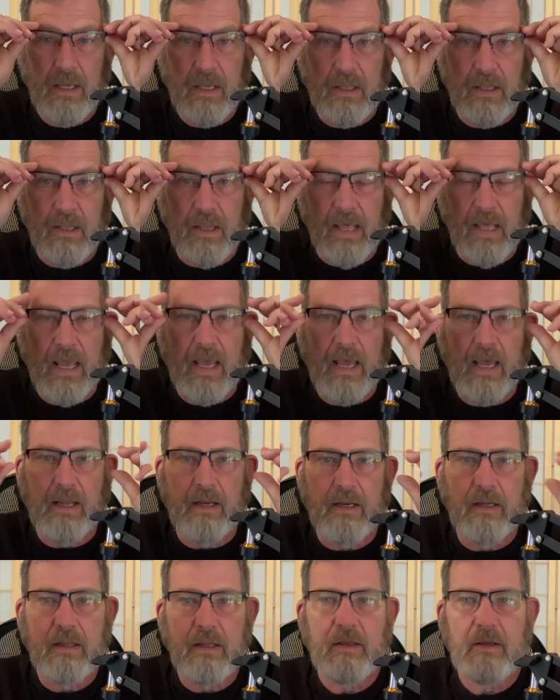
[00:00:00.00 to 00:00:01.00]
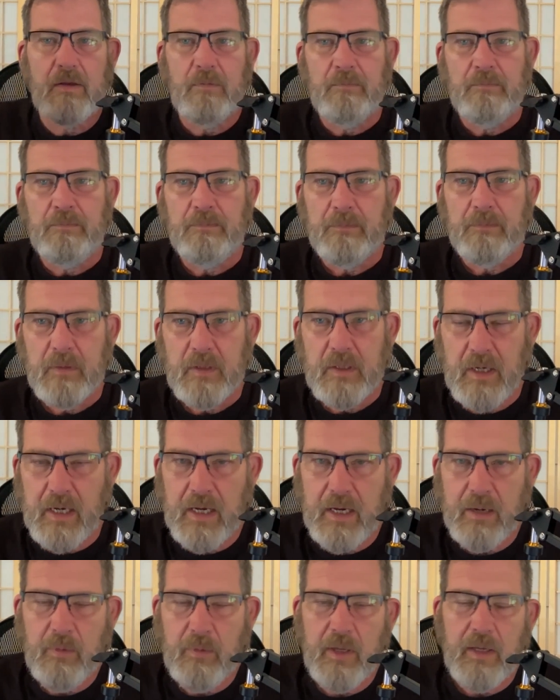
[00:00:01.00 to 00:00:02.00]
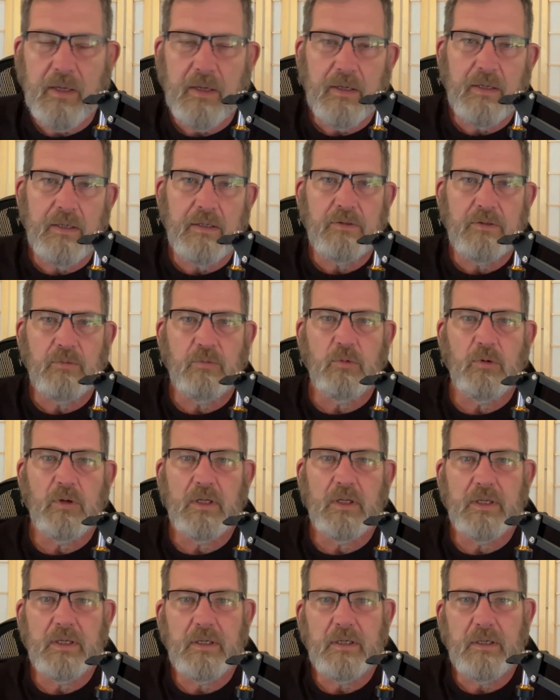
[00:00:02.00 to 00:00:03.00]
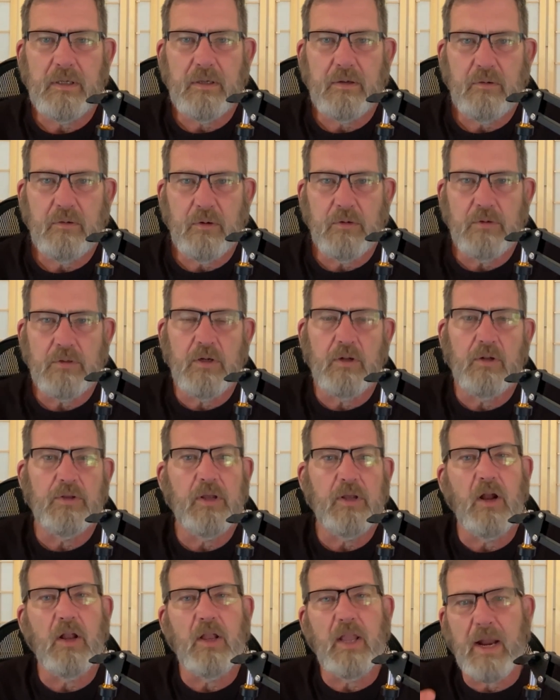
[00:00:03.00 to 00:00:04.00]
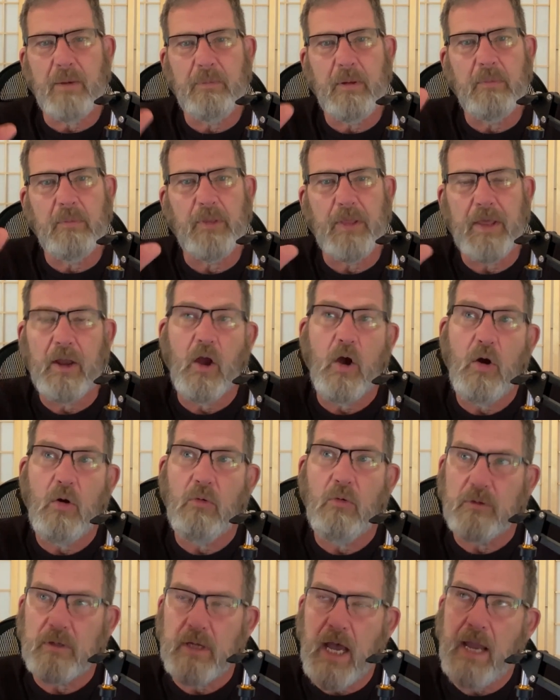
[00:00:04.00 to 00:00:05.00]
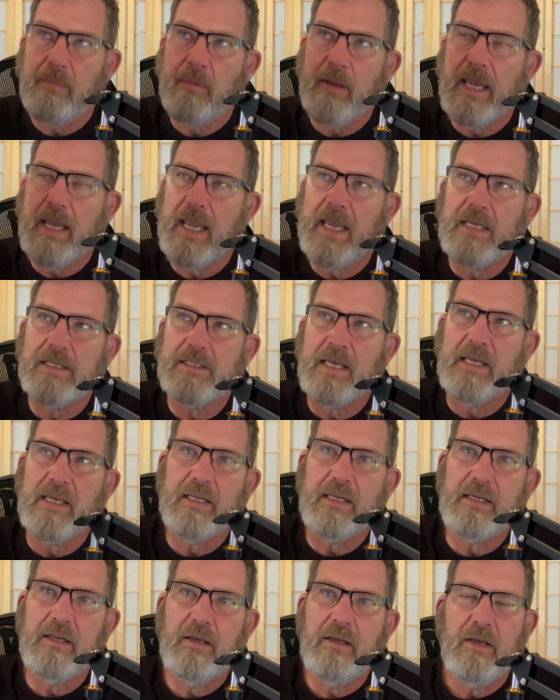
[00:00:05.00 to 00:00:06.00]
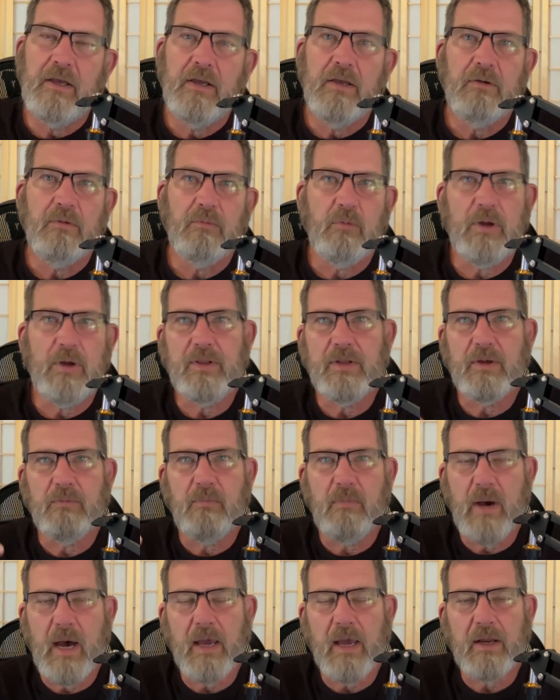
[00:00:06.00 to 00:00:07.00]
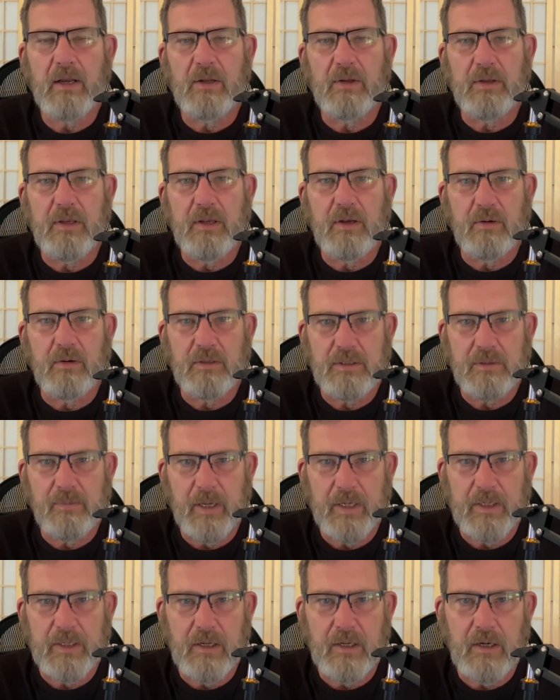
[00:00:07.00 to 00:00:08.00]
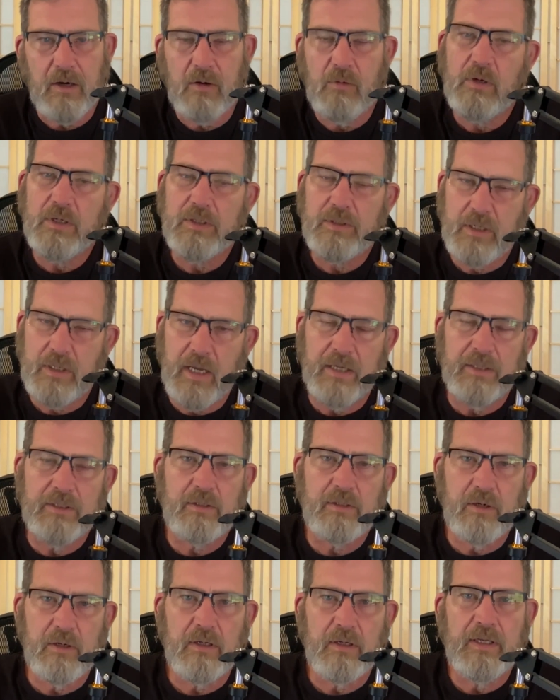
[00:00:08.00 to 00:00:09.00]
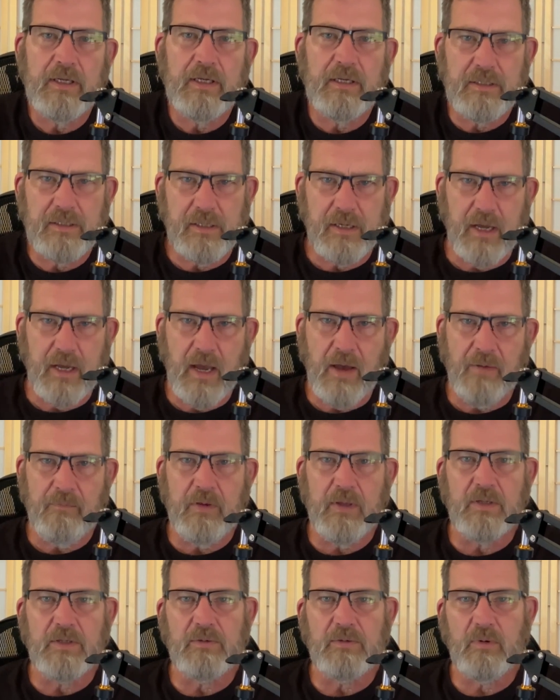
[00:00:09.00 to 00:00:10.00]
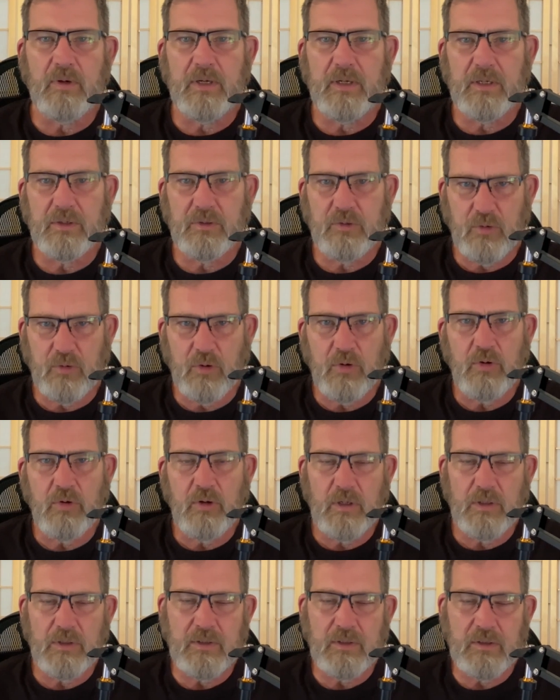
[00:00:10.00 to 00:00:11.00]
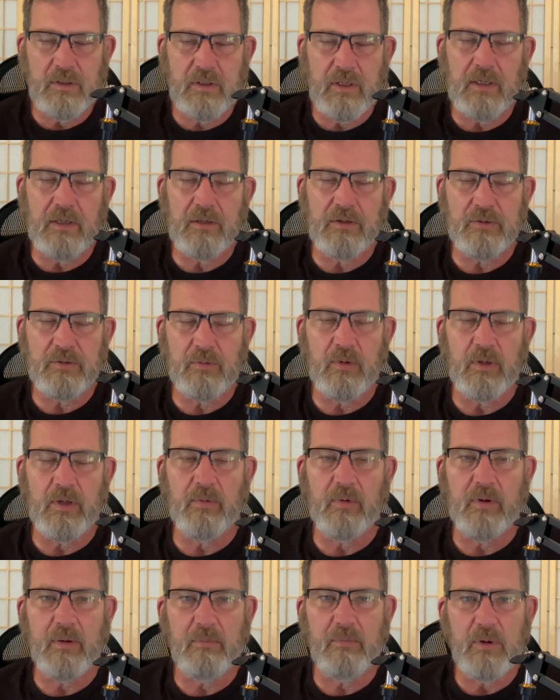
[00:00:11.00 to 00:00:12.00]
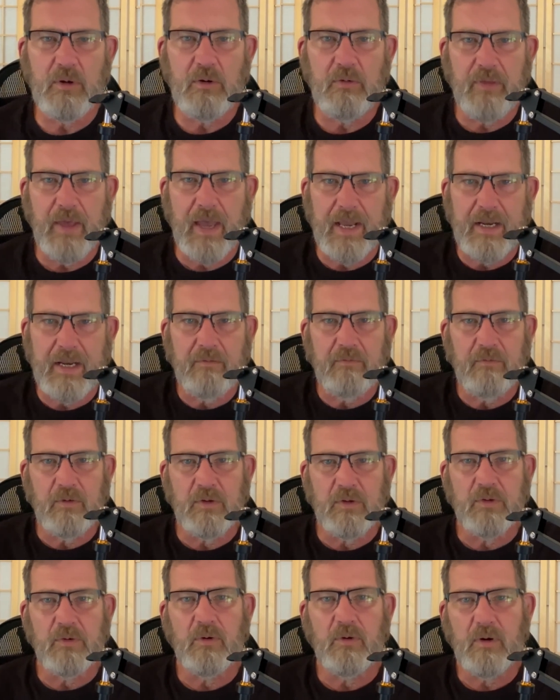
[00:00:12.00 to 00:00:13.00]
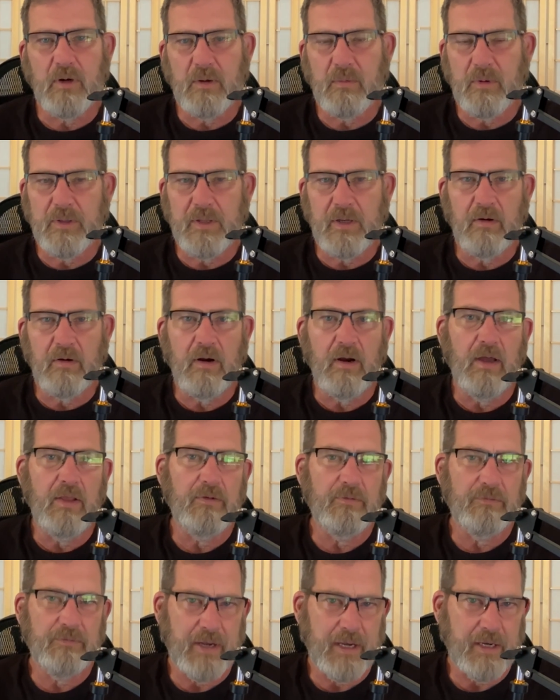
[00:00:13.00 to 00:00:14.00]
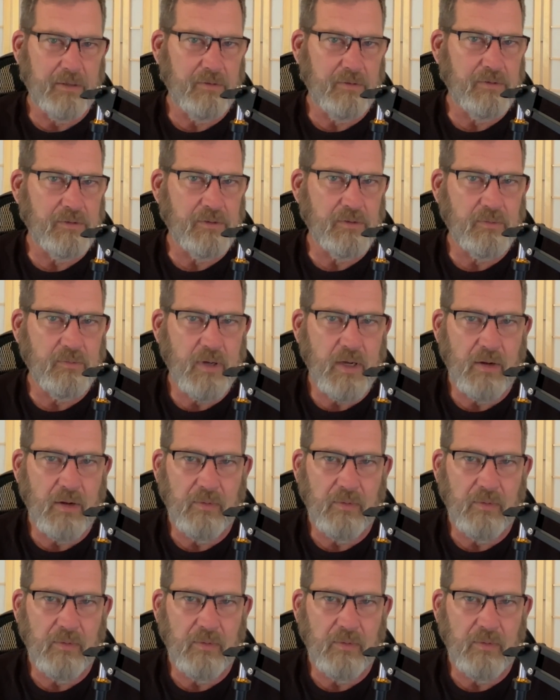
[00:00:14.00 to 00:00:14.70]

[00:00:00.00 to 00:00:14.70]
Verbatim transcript: that timing is really crucial. You know, a lot of people think, yeah. oh, timing as in when the model year is about to go, which, yes, yeah, certainly is an obvious one and true because dealers really want to move that inventory, but there are other factors as well,